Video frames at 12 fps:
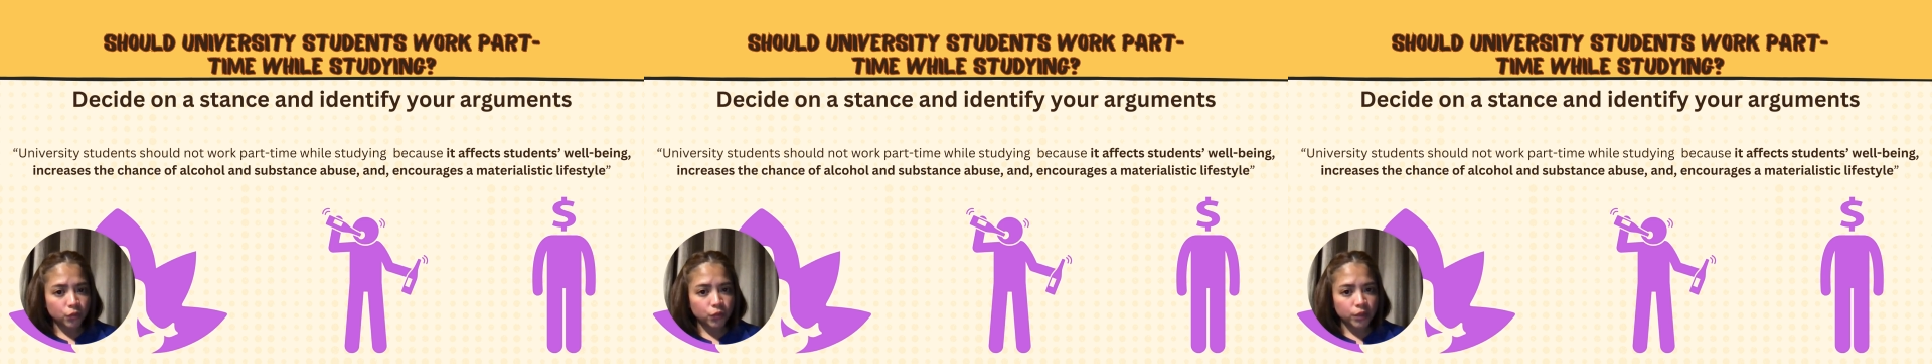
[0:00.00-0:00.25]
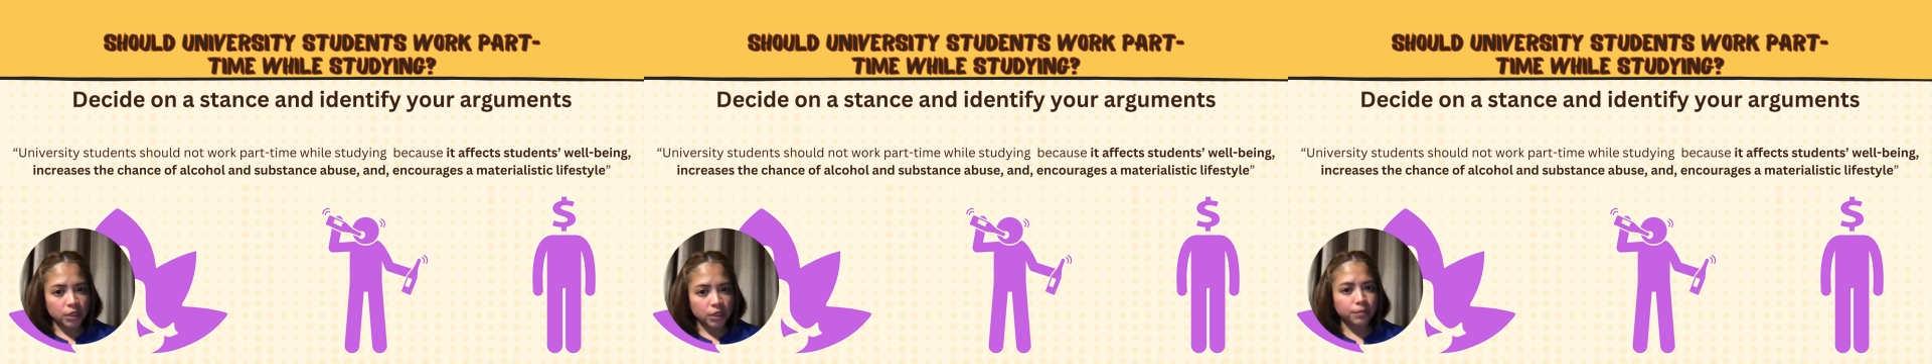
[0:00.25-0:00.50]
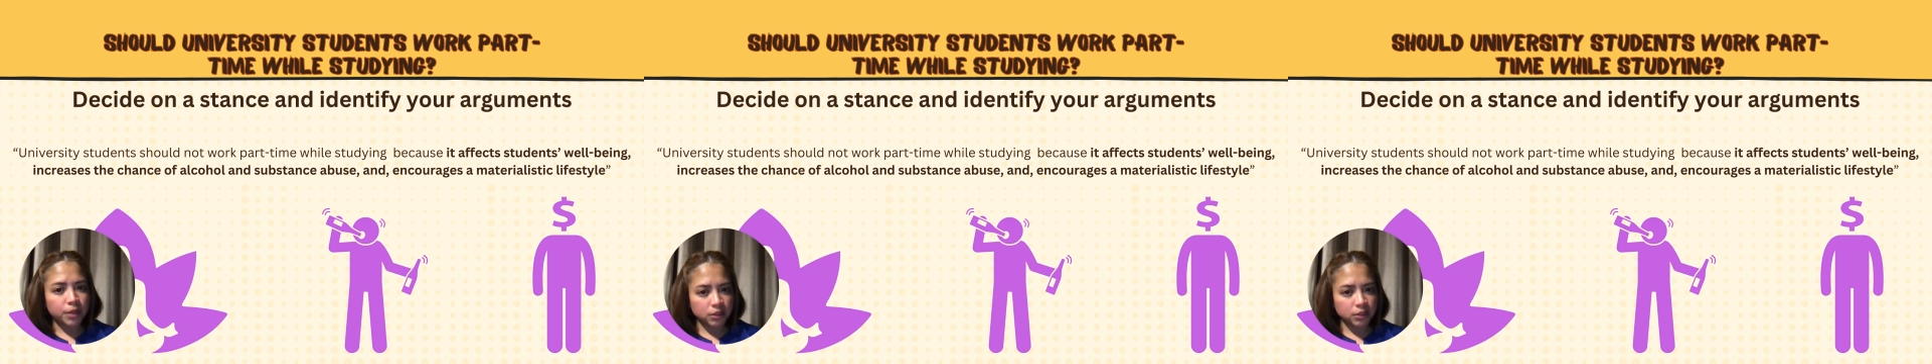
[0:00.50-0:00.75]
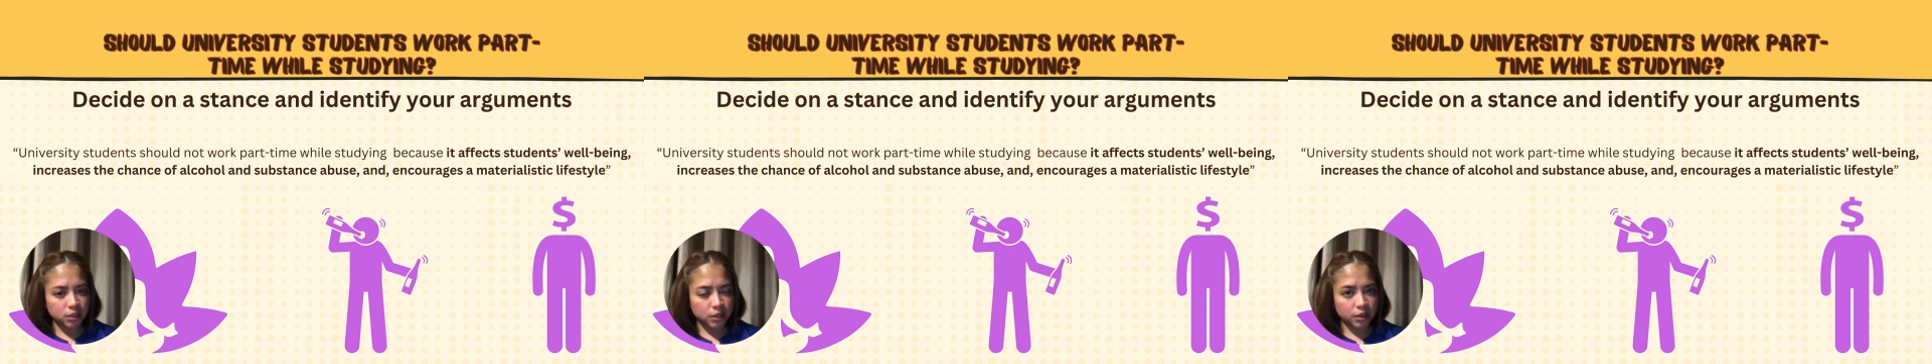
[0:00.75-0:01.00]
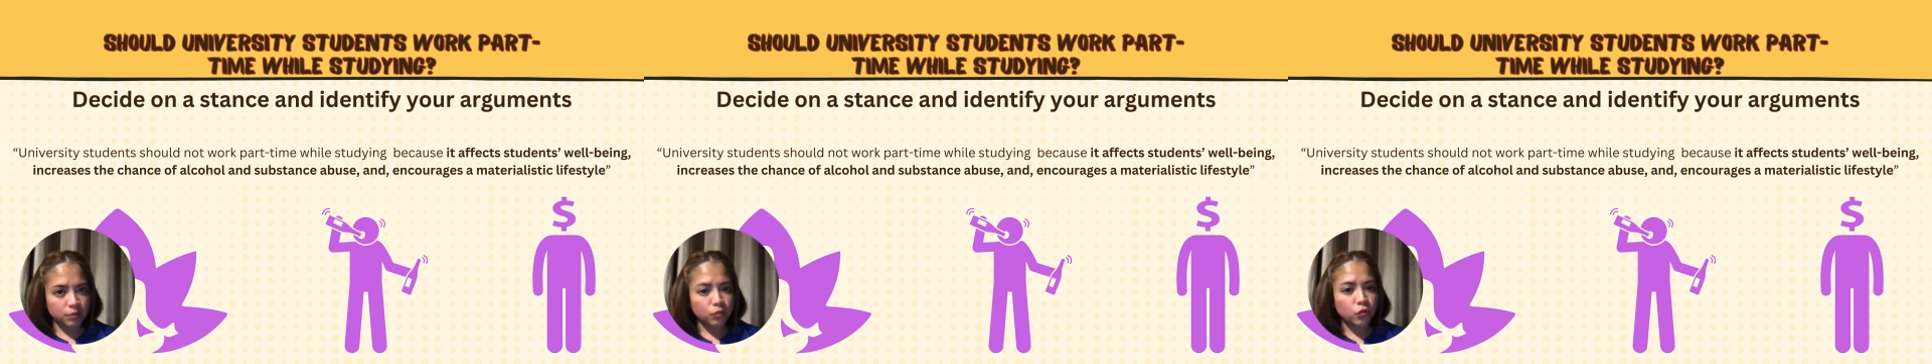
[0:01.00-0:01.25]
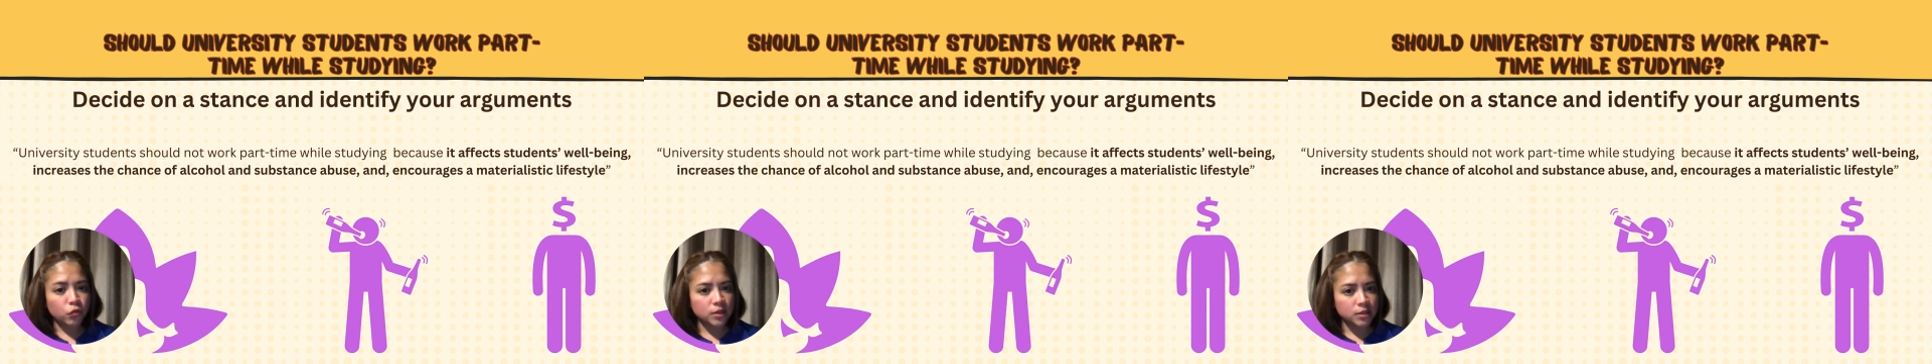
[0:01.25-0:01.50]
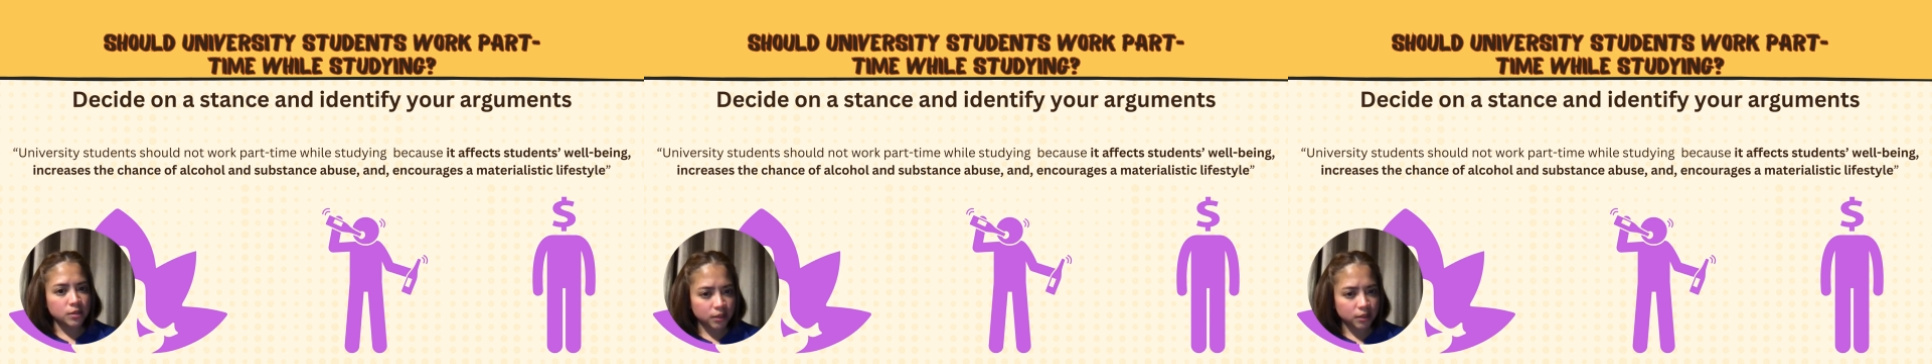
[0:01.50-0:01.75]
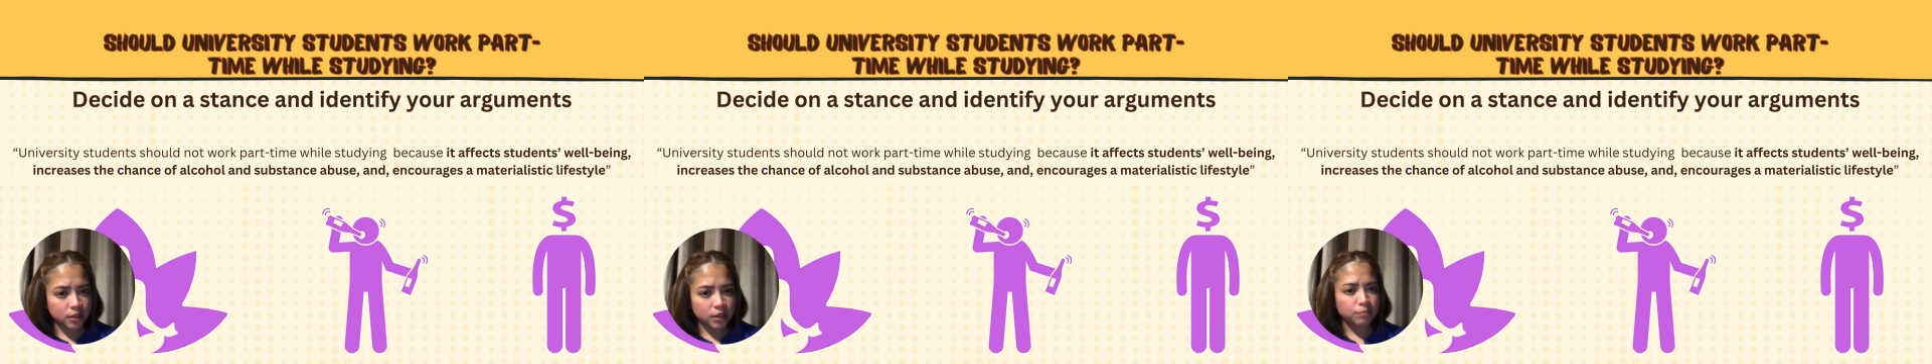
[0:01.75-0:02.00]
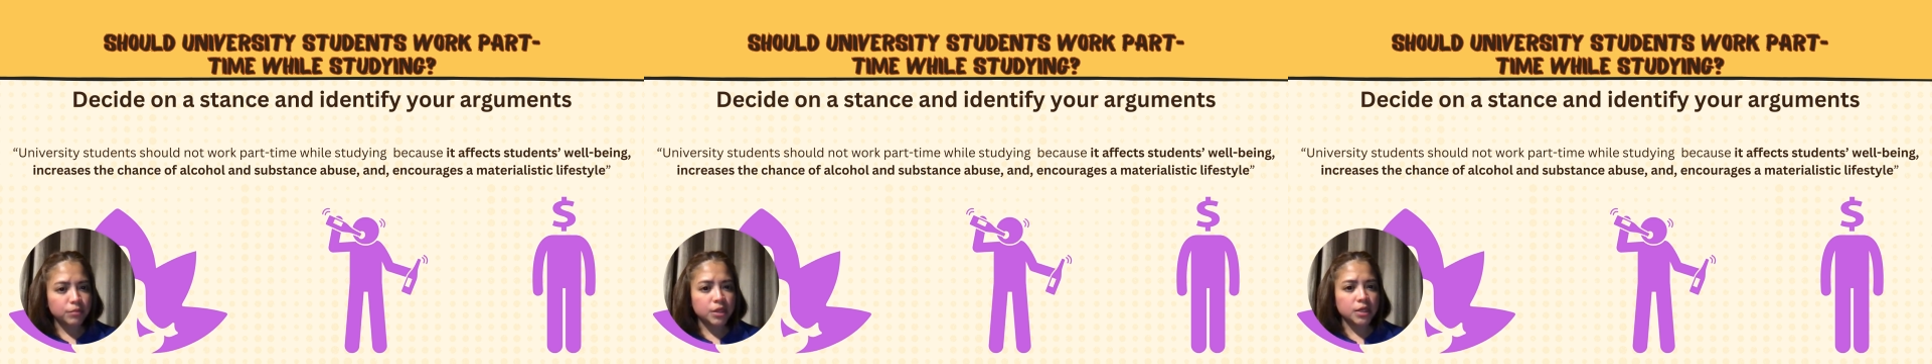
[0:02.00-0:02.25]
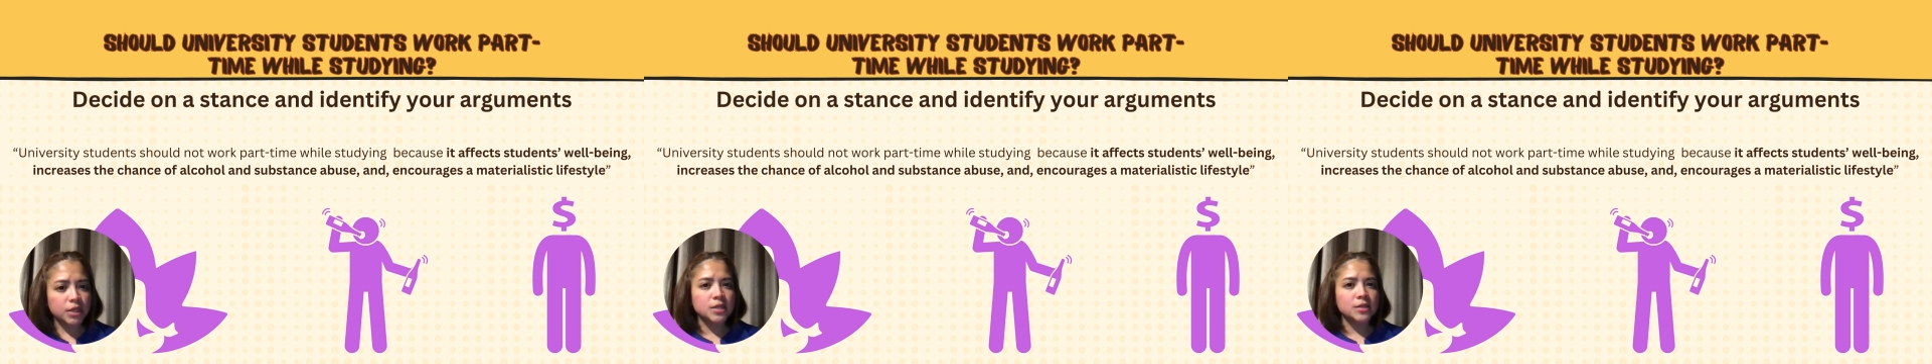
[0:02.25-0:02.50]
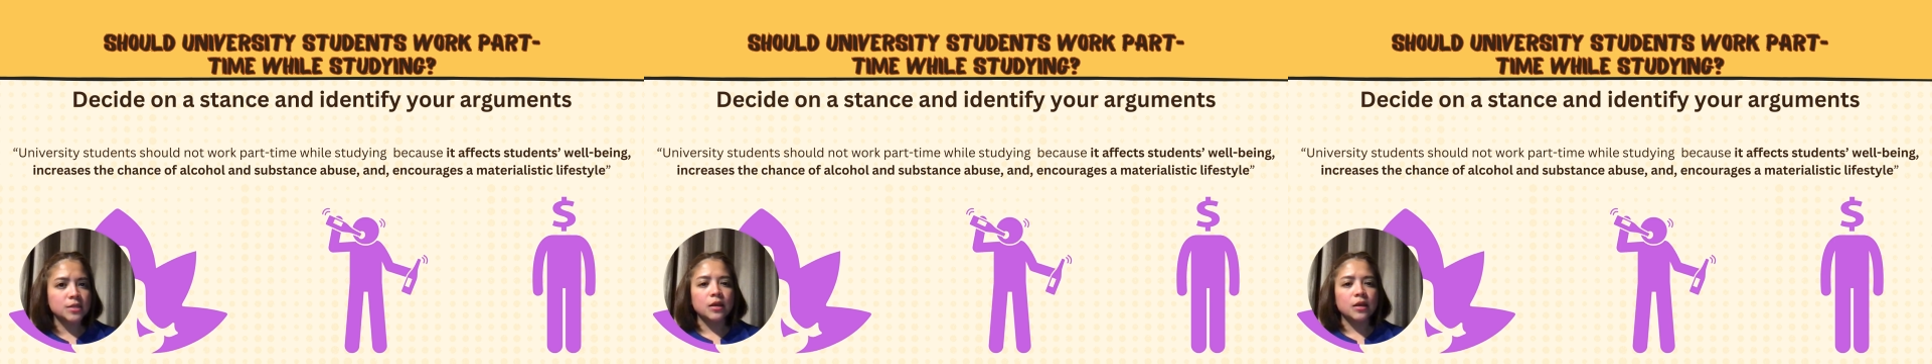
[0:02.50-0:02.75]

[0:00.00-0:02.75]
work part time while studying because